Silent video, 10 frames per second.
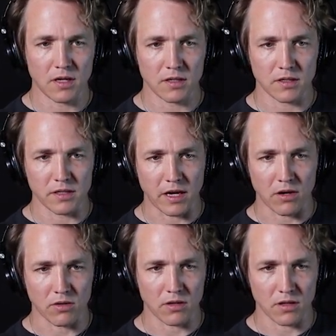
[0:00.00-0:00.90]
Now,
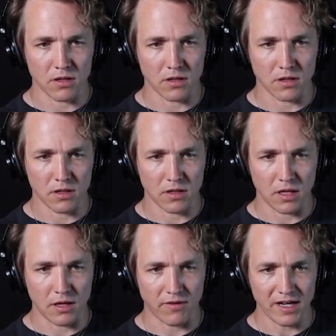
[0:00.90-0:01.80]

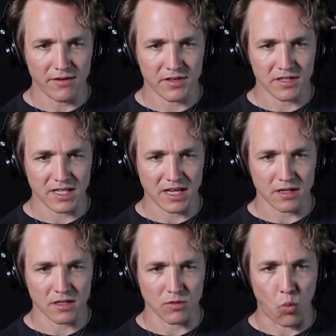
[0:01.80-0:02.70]
if I have this set
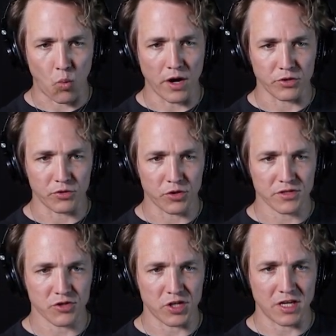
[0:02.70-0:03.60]
to 1, you'll notice
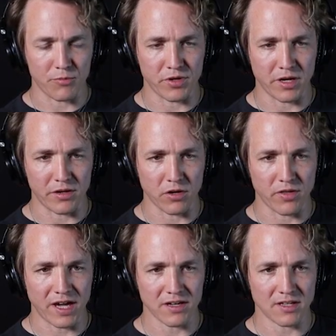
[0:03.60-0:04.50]
there's a number down here.
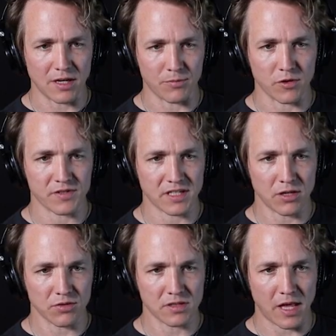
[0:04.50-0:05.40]
That is the number of scale
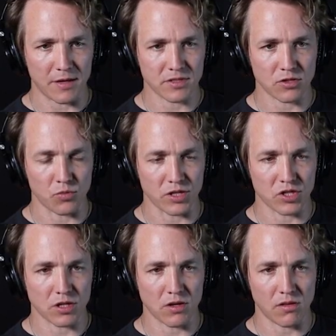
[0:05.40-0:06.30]
steps to
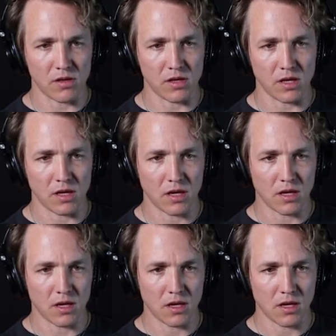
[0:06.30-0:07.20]
which the
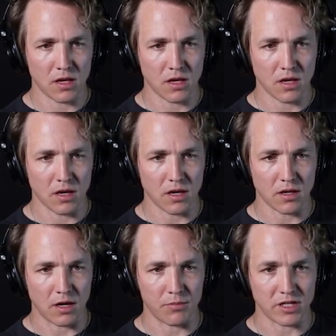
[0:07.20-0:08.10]

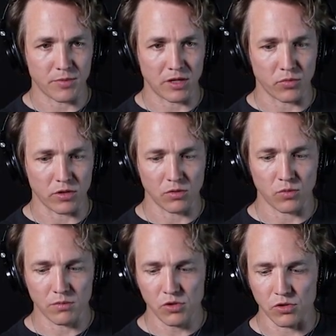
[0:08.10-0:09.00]
pitch bend wheel will
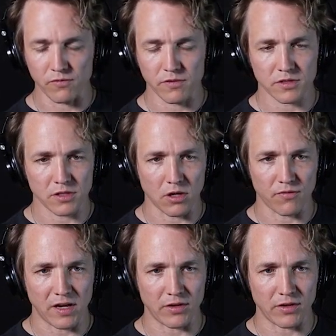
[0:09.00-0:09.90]
move. So if I
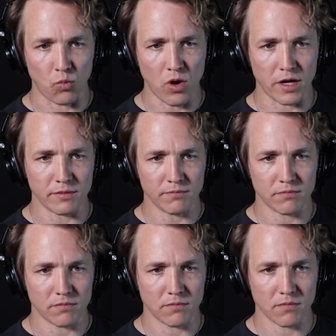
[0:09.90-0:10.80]
have it 1,
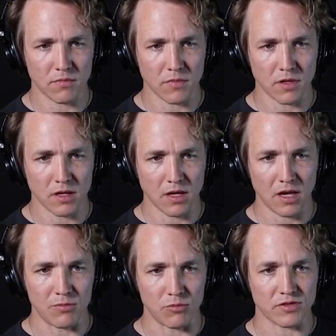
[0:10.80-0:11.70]

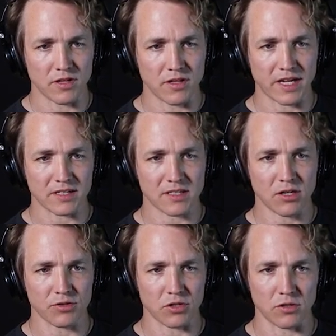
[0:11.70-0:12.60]
it moves to the next scale
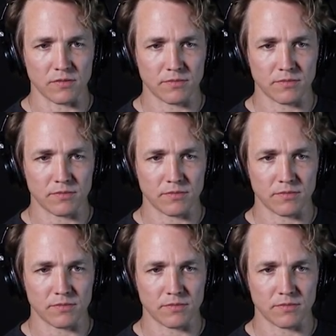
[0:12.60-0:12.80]
tone.